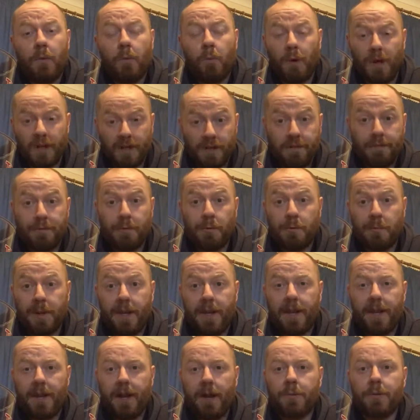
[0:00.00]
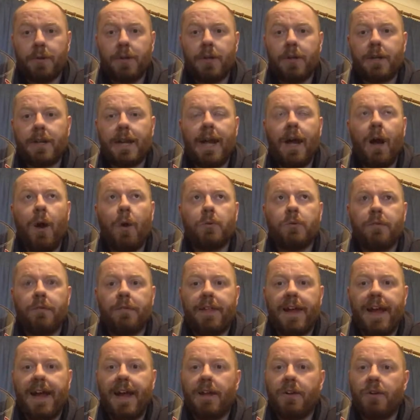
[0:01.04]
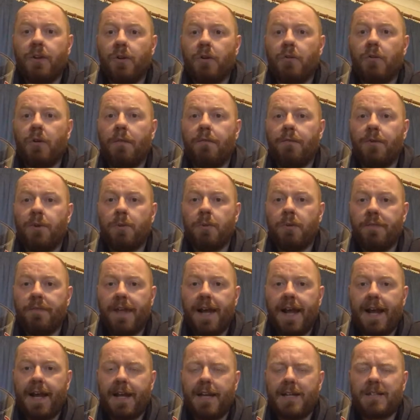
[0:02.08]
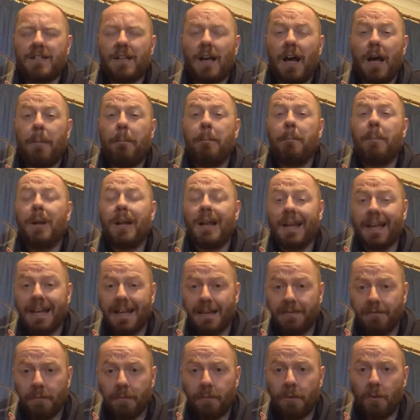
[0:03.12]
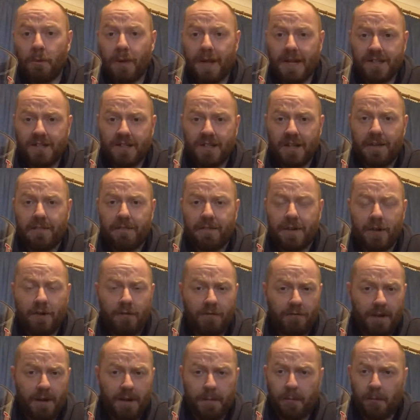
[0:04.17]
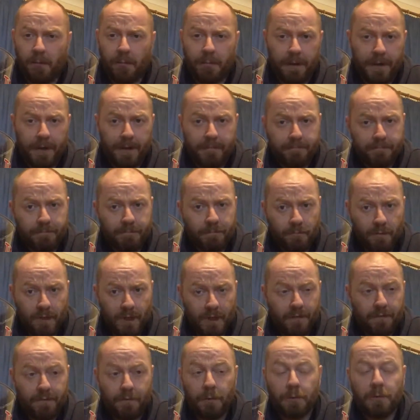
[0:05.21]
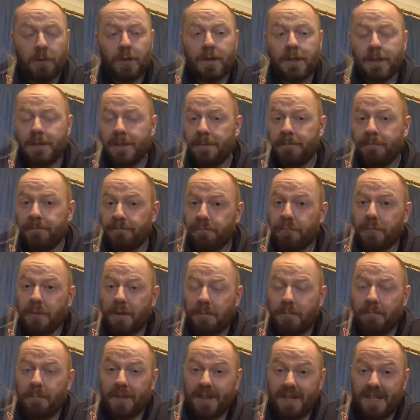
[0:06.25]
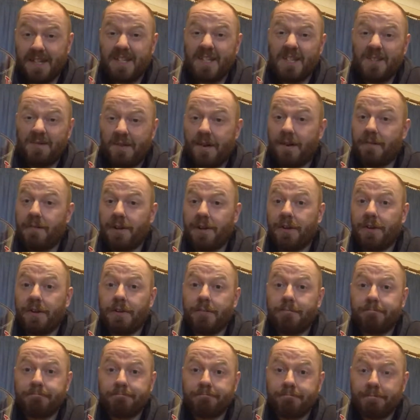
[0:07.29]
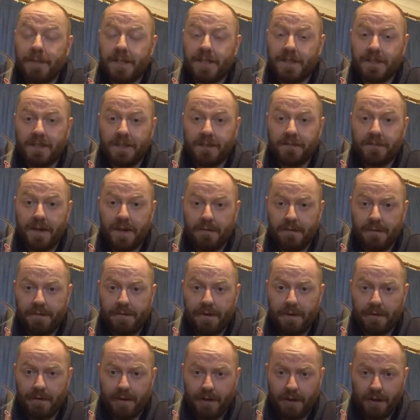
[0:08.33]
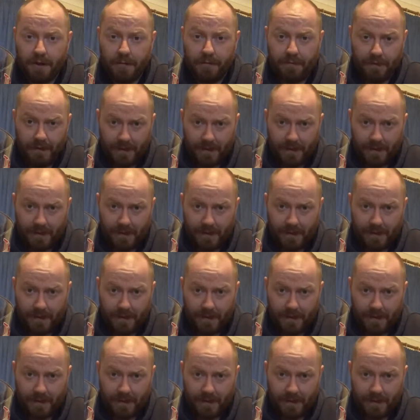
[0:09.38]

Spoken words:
Wonderful beer. I'm going to get hold of that and do a review of that. It's unbelievable, that stuff. Incredible beer. Wonderful. But this is very good. This is very, very good.